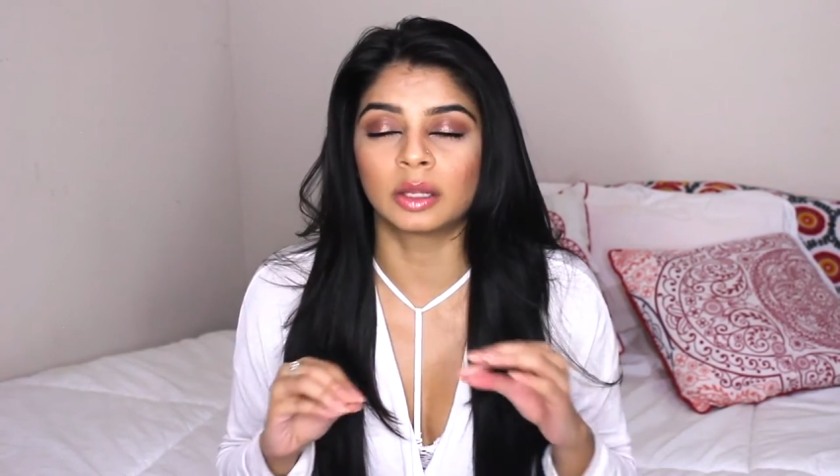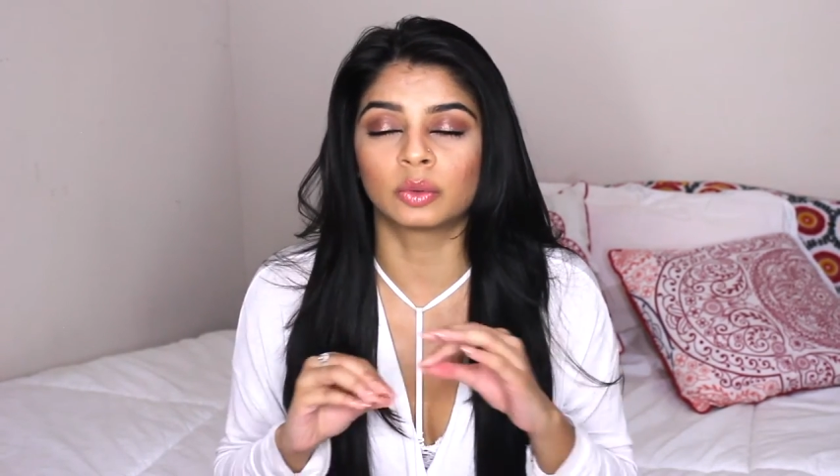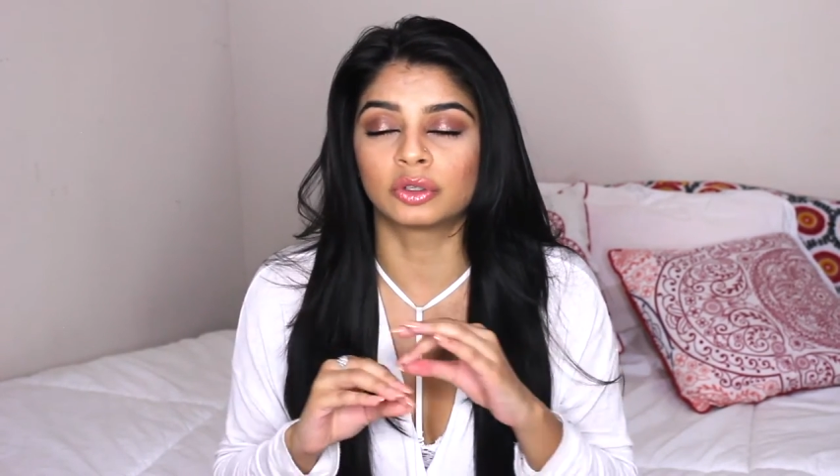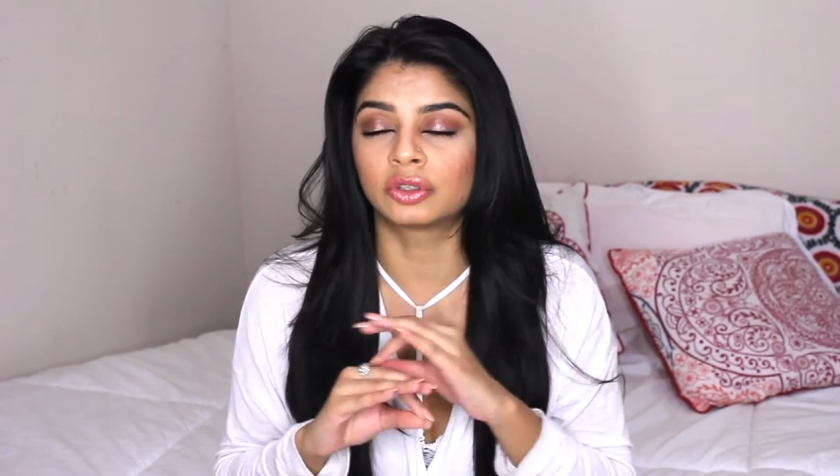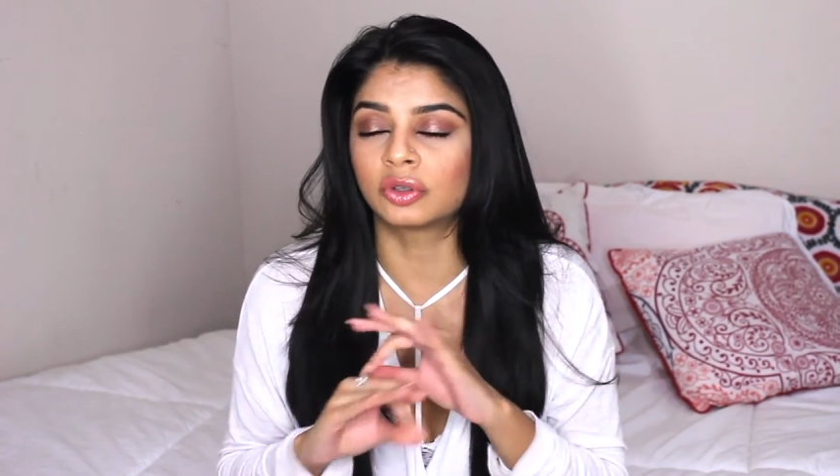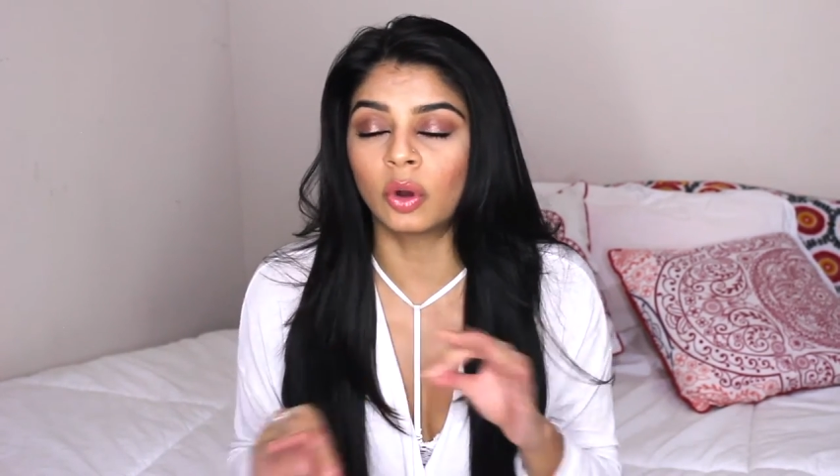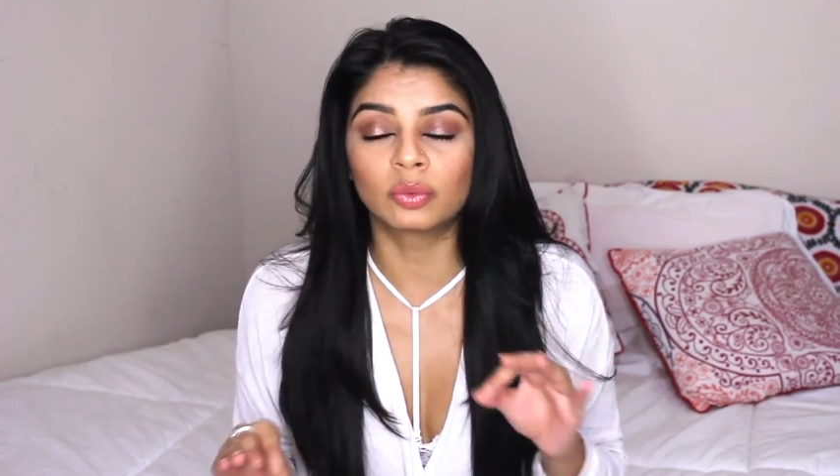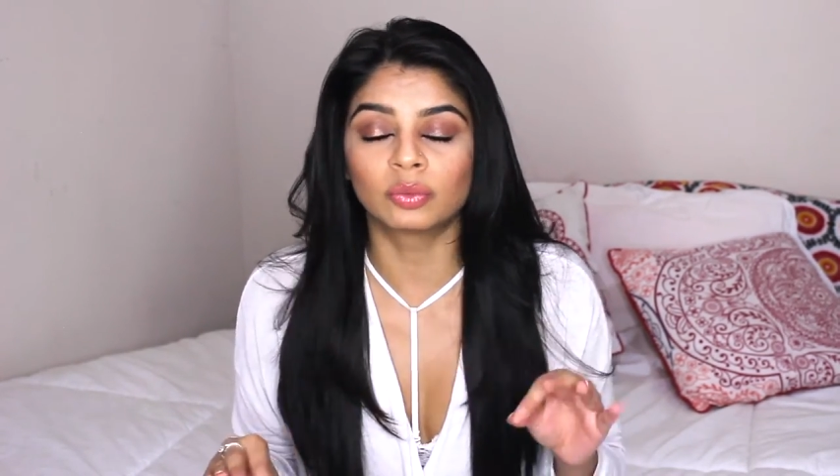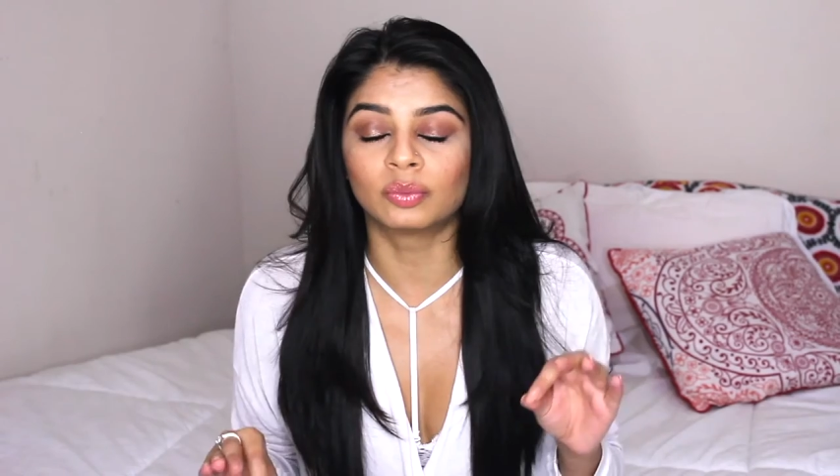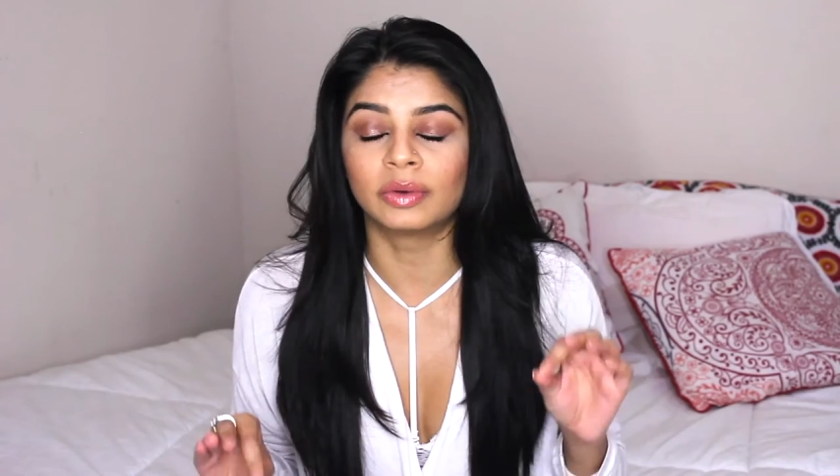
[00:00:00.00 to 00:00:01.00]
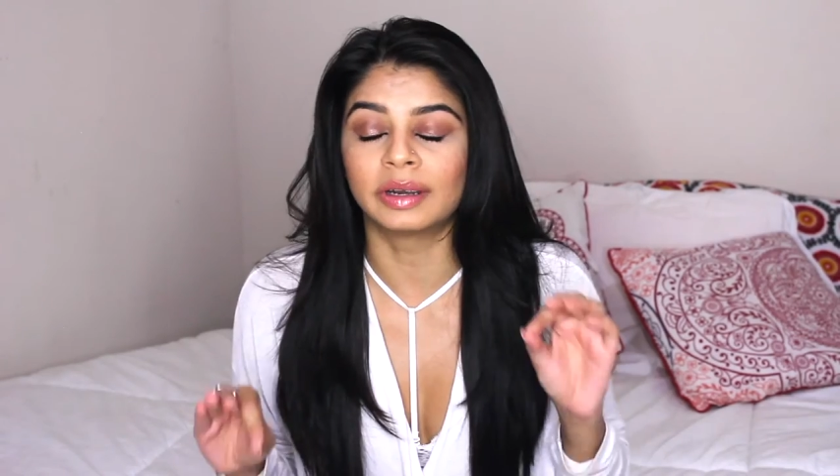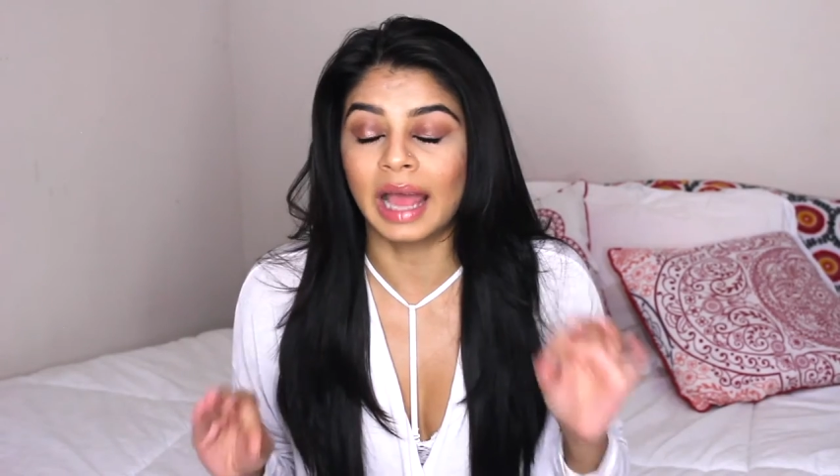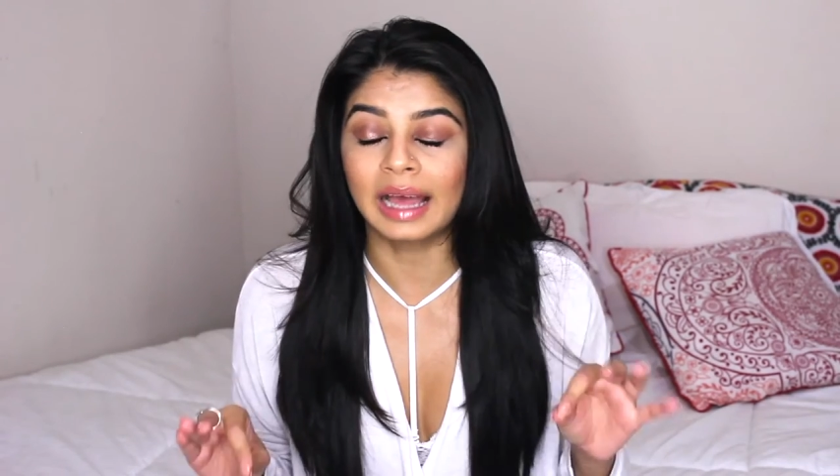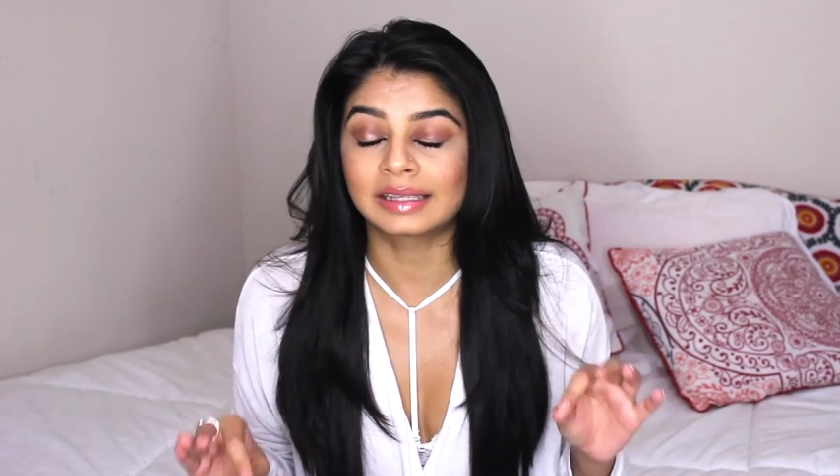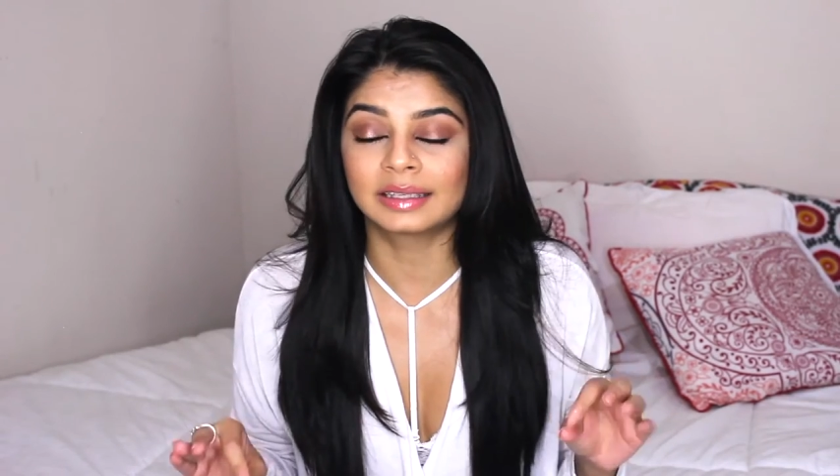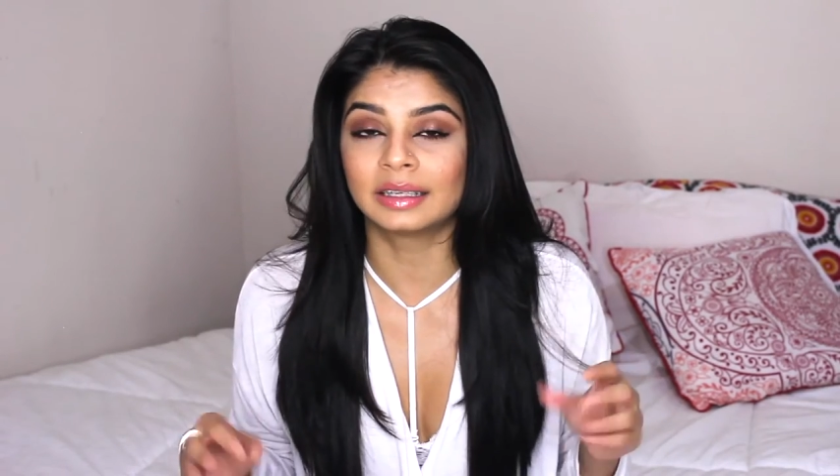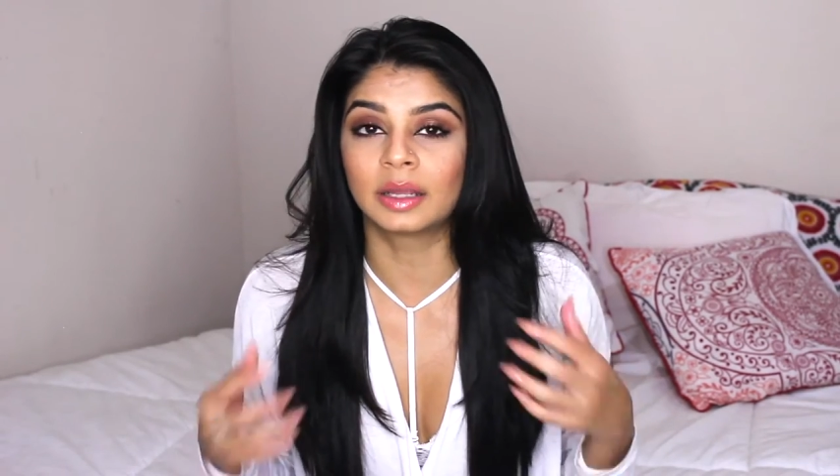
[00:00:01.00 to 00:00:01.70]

they were so nasty,